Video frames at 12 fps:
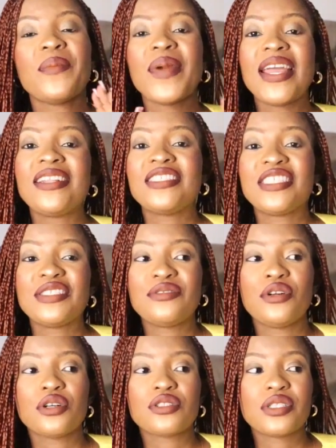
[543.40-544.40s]
I'm ending this
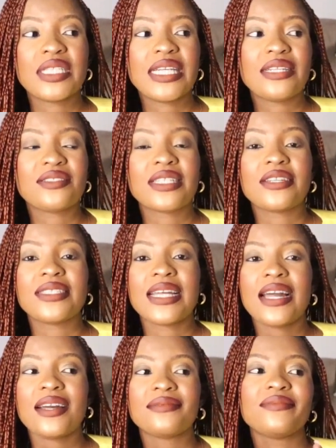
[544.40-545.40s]
vlog today to tell you
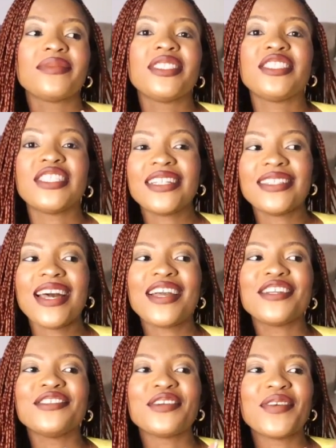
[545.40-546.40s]
that the
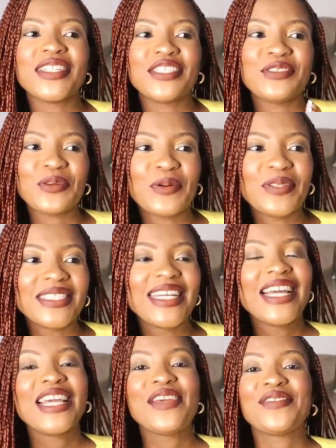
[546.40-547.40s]
gender is already
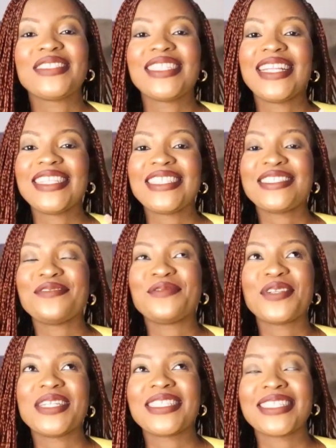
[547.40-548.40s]
known. Even the lady
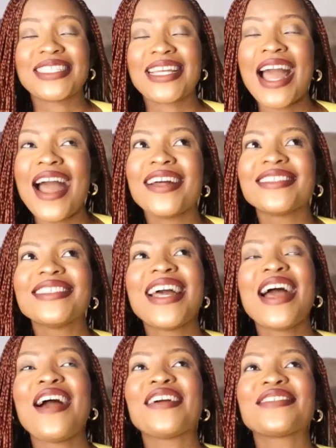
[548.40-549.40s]
doing the scan,
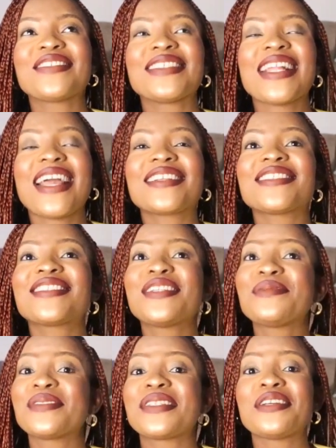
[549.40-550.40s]
she was like,
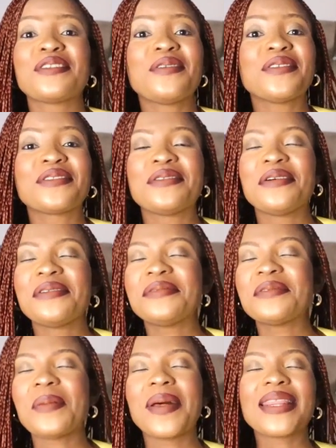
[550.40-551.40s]
since you say you don't want to
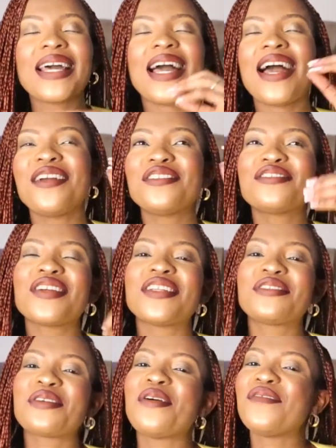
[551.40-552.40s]
know, no matter how you
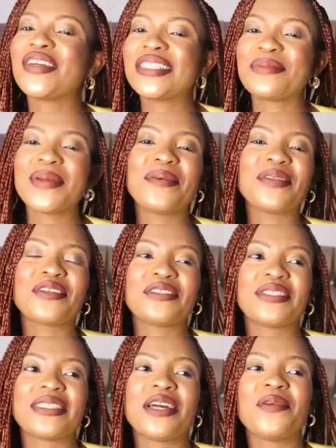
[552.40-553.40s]
try to convince me, I'm not
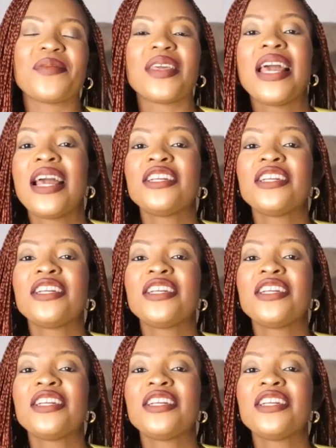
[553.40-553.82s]
going to tell me.